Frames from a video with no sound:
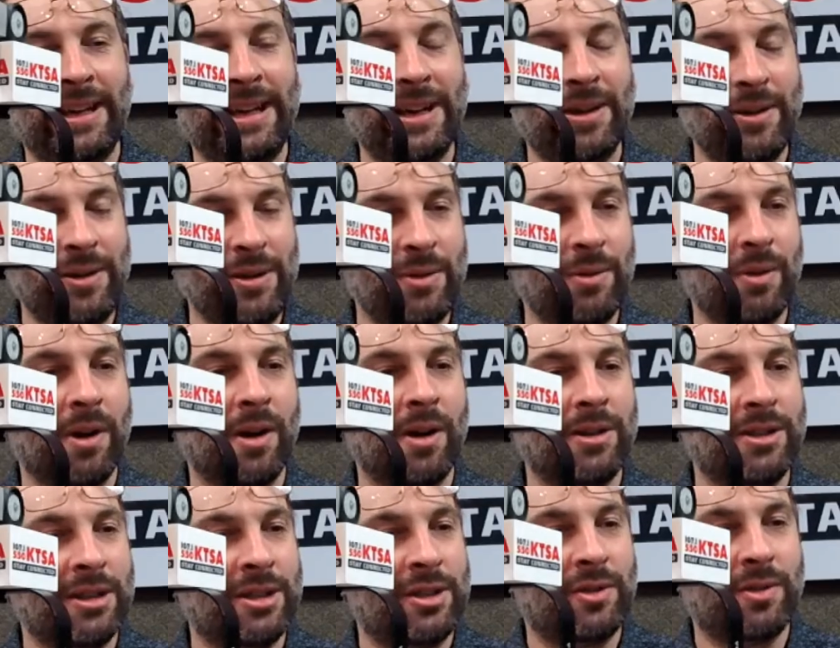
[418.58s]
Here you are,
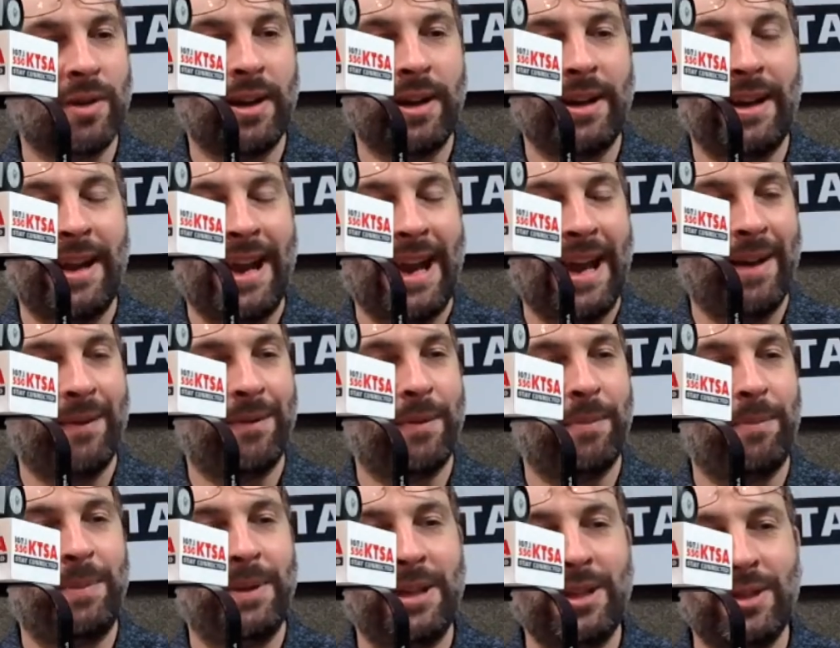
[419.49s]
just trying to have
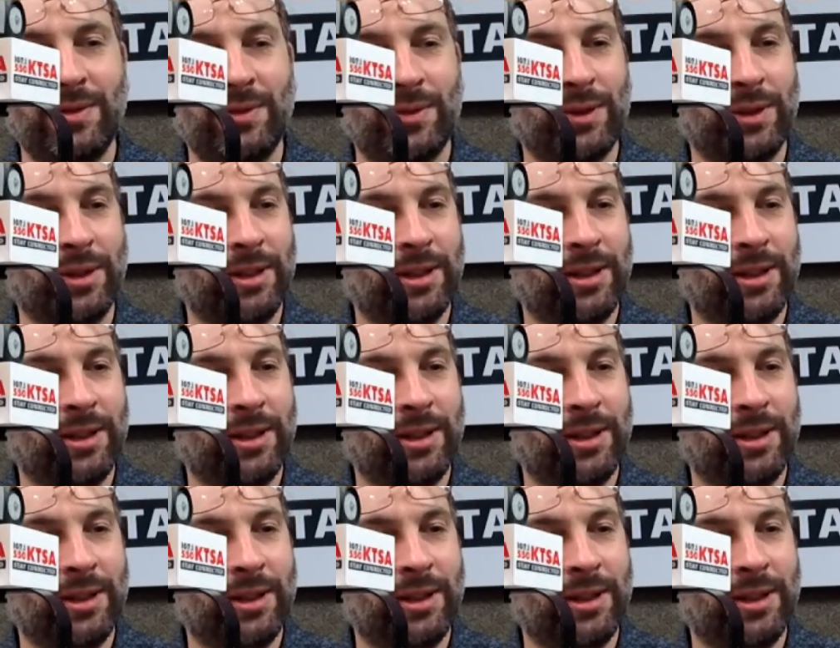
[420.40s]
a peaceful